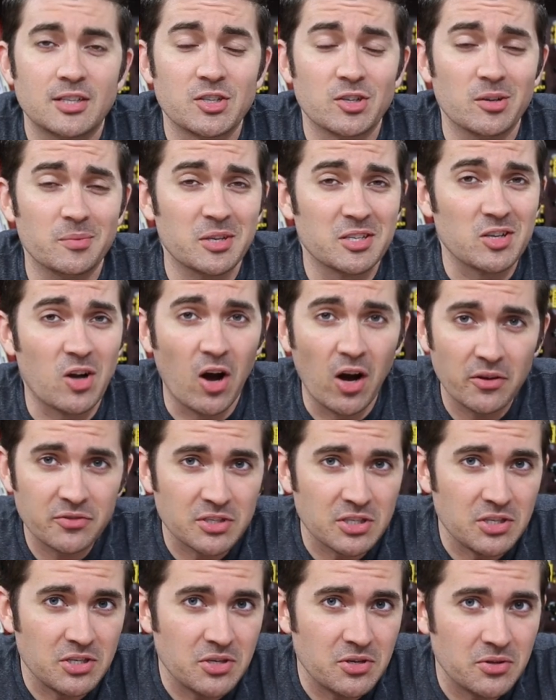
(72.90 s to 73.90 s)
A term that's
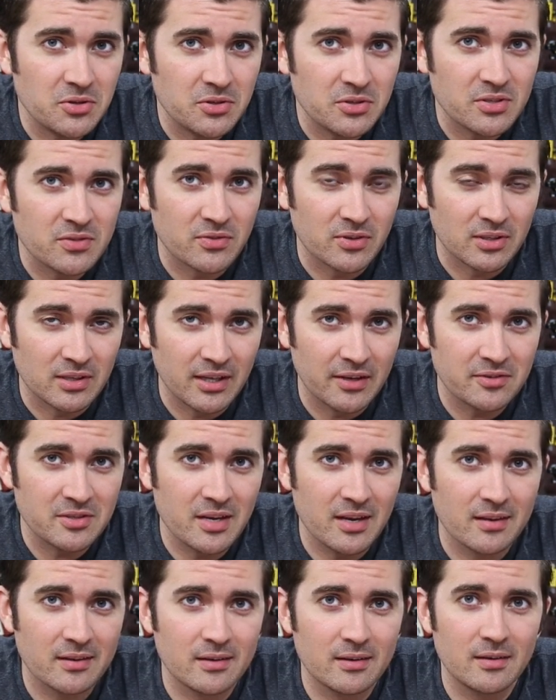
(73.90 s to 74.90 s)
often used for
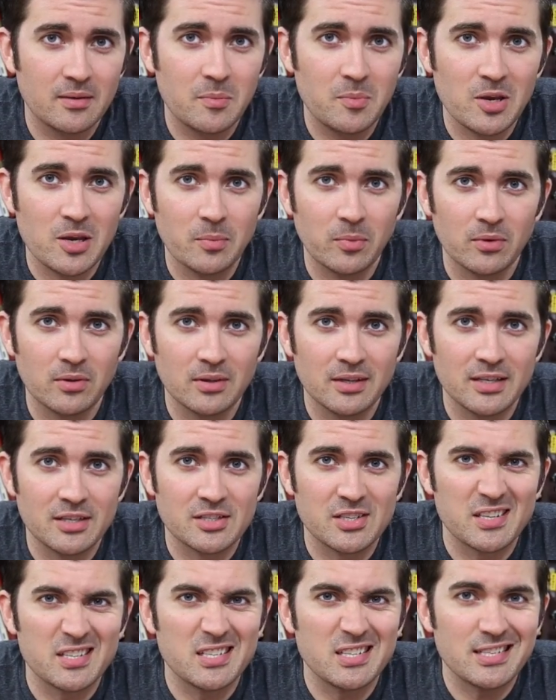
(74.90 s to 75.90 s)
left-handed people
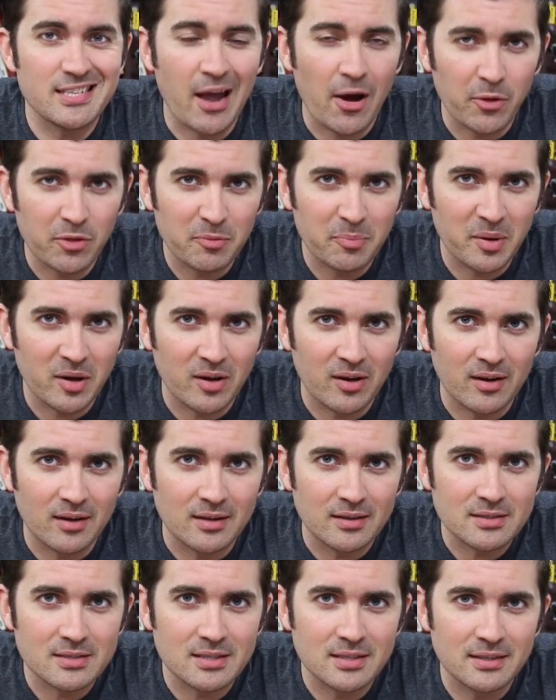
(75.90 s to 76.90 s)
is
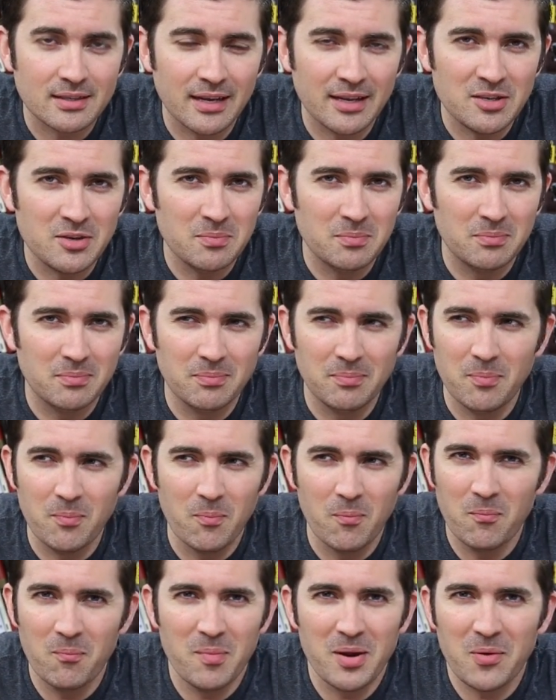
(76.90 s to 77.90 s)
southpaws, and you
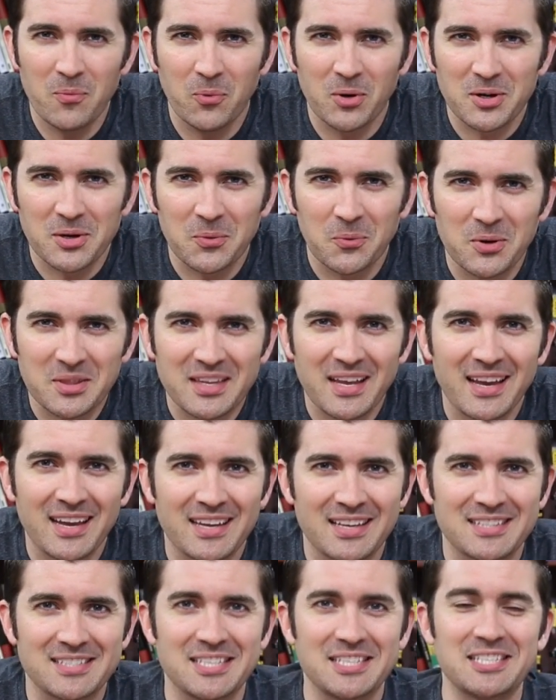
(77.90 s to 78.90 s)
may wonder, what the
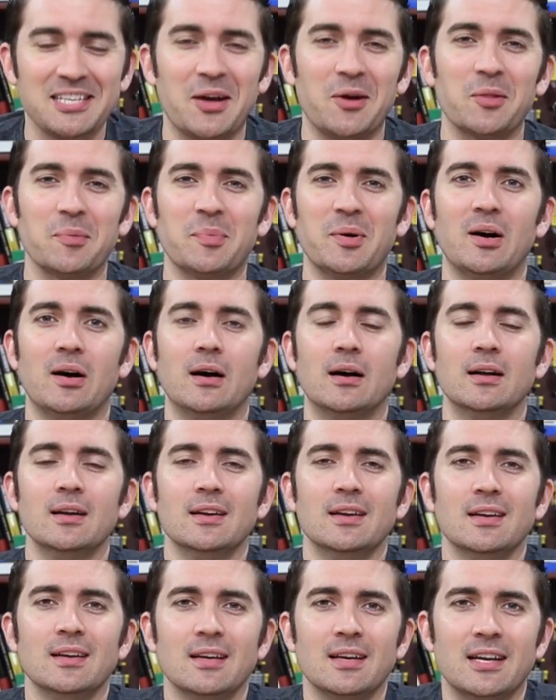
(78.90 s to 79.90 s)
heck is a southpaw?
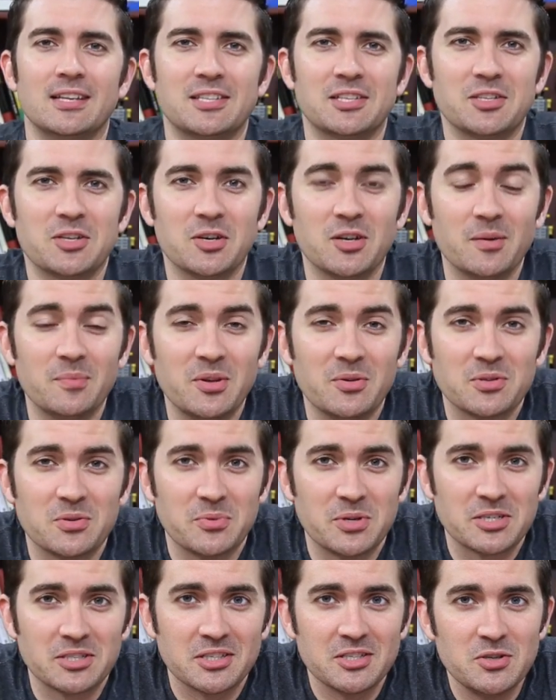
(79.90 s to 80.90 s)
It's a term that was
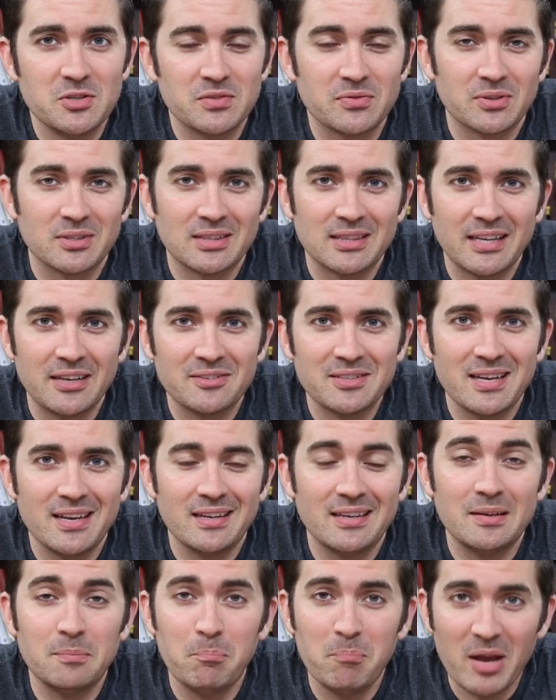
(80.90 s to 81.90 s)
originally used for
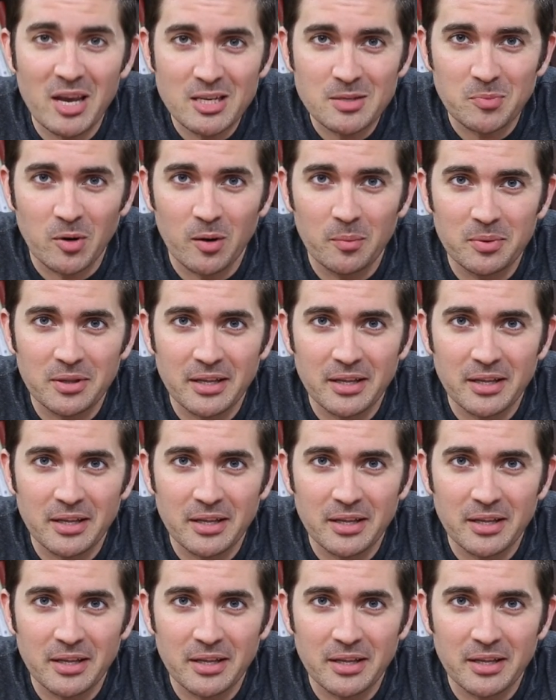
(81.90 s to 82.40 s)
left-handed baseball